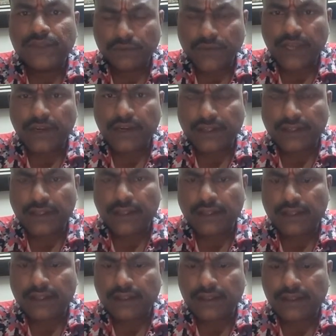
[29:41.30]

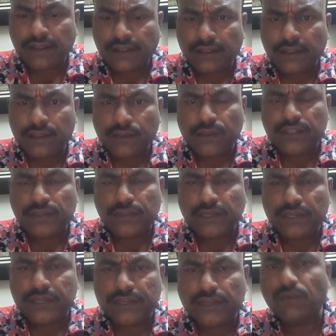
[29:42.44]
Where in the tourism
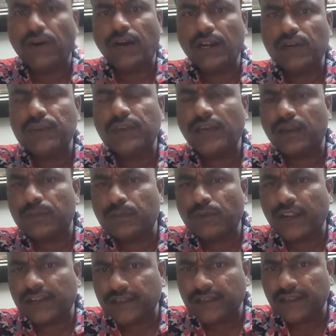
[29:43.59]
industry, what we are
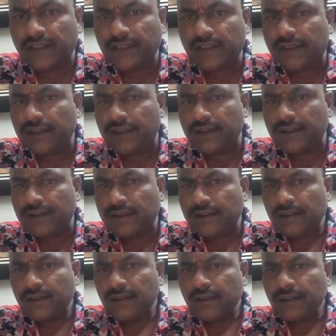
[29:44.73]
producing here?
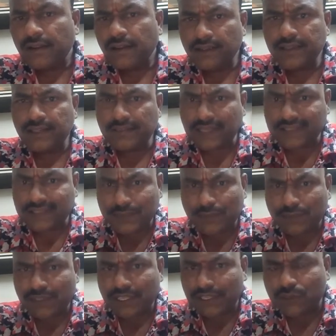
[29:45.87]
Is it
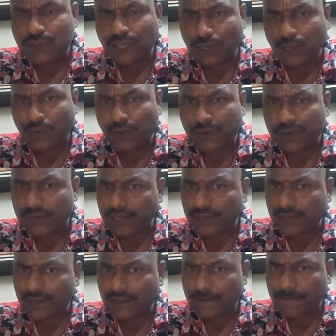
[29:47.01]
touchable things we are producing
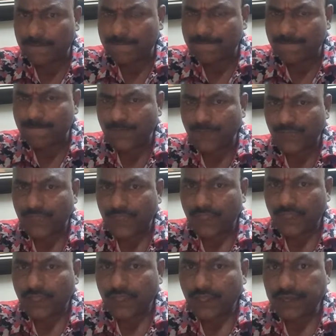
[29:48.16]
here?
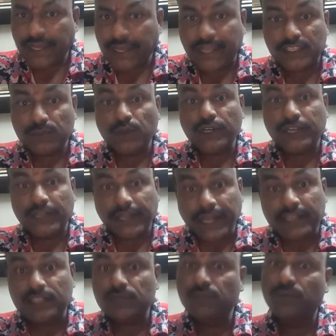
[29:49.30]
Tangible,
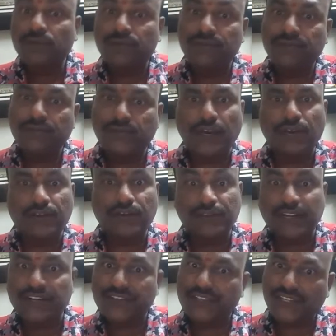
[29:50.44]
intangible. We have
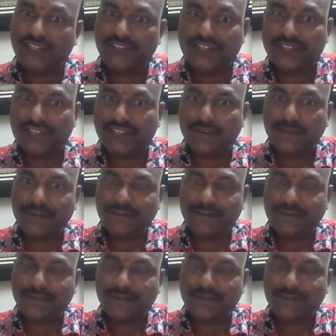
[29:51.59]
differentiation here.